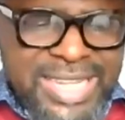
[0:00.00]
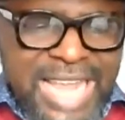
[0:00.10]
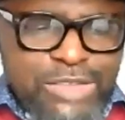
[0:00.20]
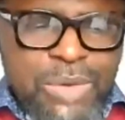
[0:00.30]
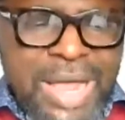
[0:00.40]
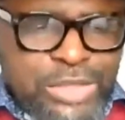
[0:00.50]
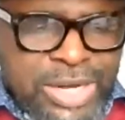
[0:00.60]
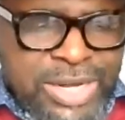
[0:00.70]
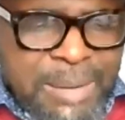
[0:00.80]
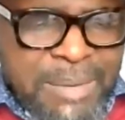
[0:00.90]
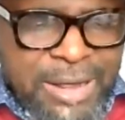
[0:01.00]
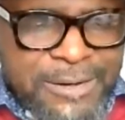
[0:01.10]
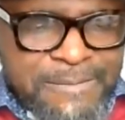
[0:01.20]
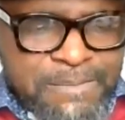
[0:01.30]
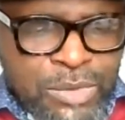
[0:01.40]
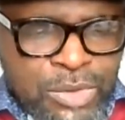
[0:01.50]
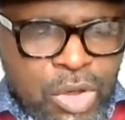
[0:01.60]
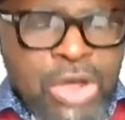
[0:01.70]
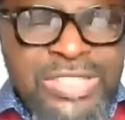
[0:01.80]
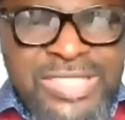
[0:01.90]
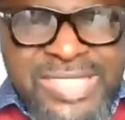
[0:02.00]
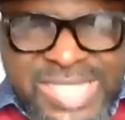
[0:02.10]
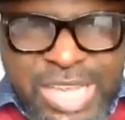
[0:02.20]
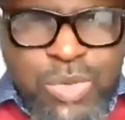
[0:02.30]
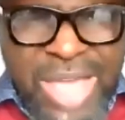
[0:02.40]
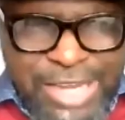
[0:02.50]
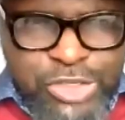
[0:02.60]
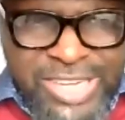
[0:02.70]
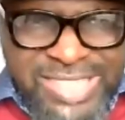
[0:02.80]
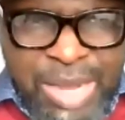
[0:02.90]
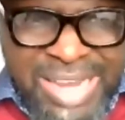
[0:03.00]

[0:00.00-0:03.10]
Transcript: That's what we are talking about. Until we adjust